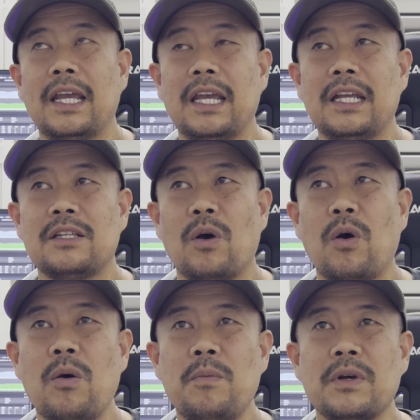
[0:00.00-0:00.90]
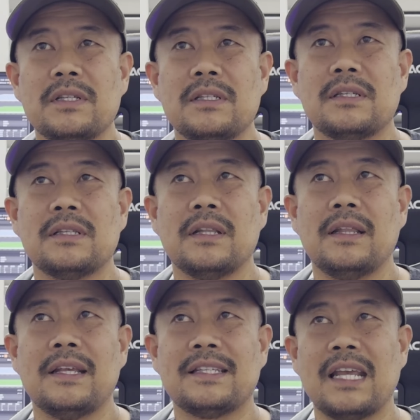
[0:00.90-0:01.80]
it's almost
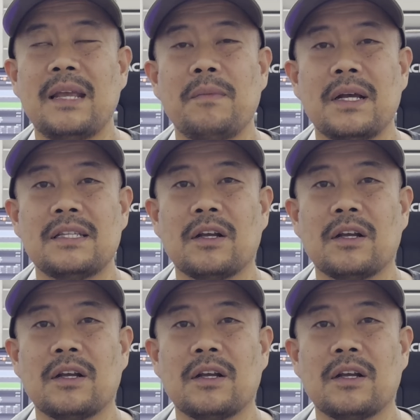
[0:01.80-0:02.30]
the same as the